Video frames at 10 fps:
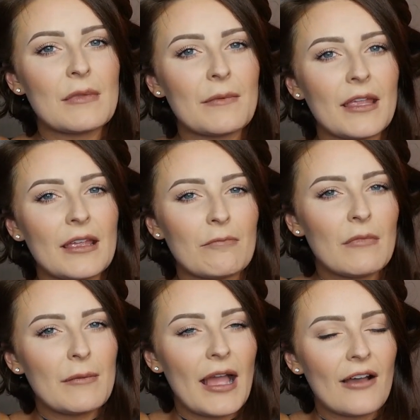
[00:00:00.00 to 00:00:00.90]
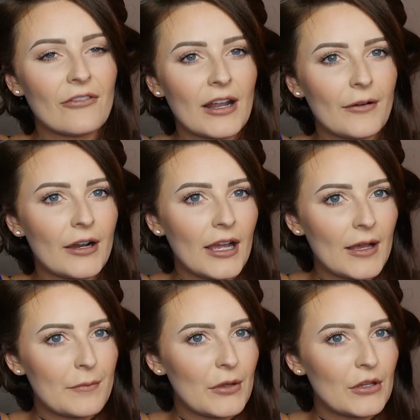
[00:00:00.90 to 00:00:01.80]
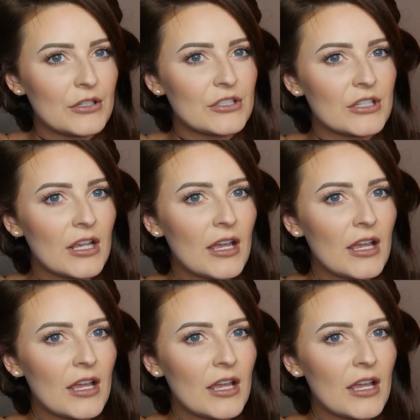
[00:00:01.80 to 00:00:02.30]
maybe half an hour at a push.